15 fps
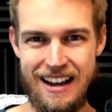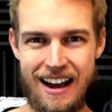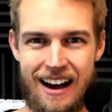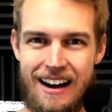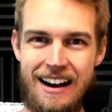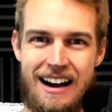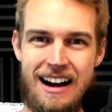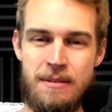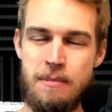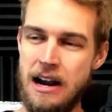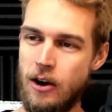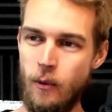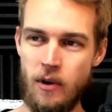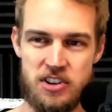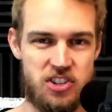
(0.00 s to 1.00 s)
My
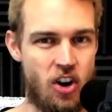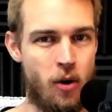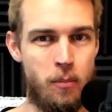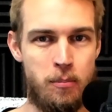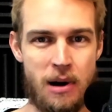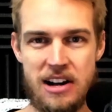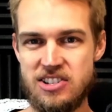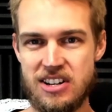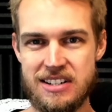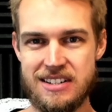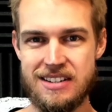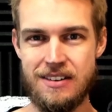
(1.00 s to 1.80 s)
original budget